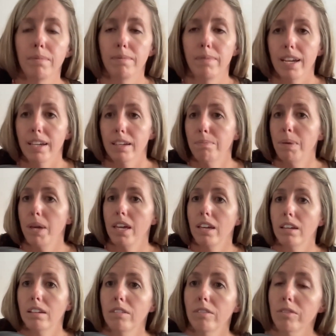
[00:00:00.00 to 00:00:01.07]
neck
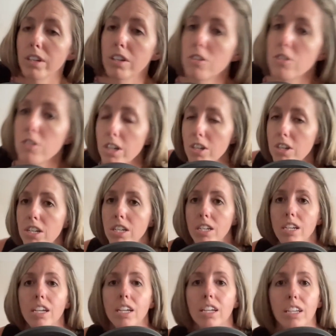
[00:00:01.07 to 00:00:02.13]
pain,
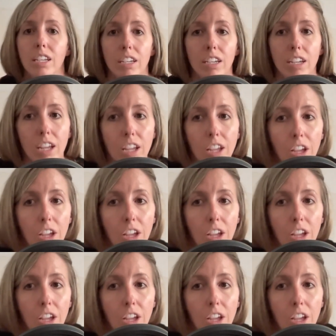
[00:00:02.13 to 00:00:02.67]
restriction in